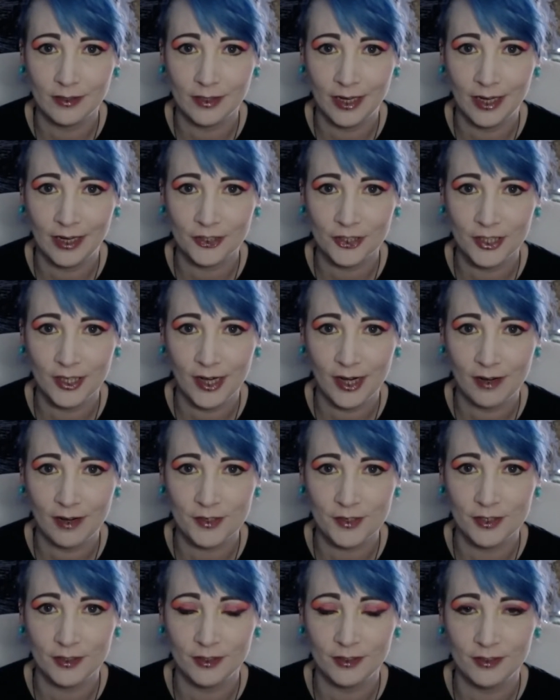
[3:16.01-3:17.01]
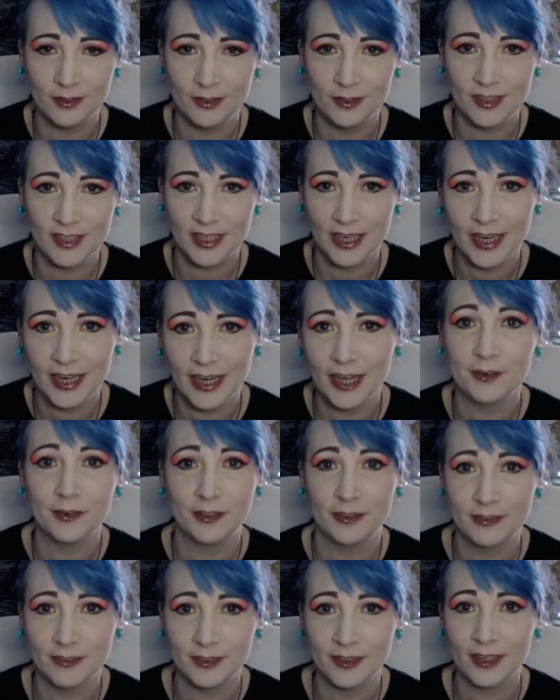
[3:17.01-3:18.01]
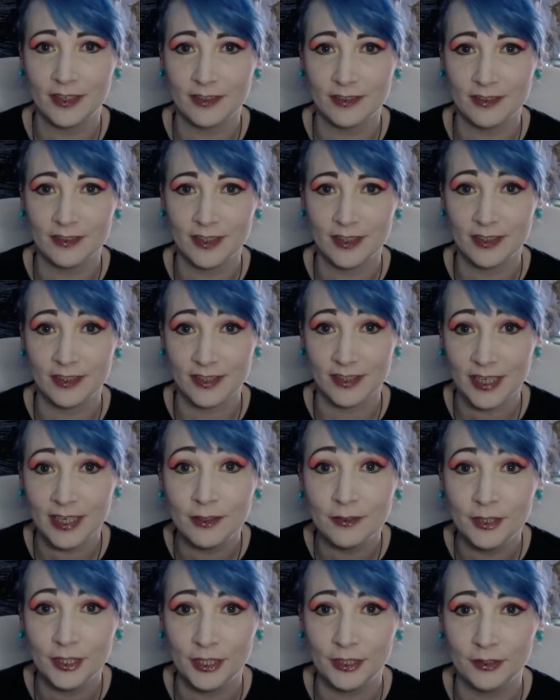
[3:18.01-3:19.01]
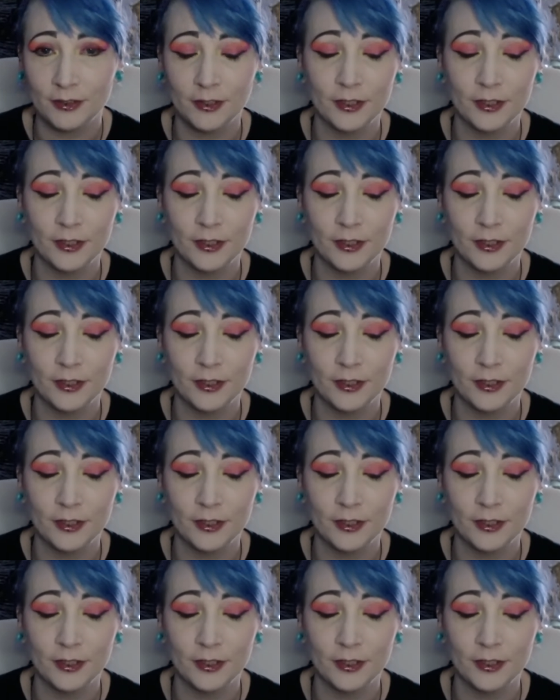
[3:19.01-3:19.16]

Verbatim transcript: I actually have to sit here and, and, and tell you,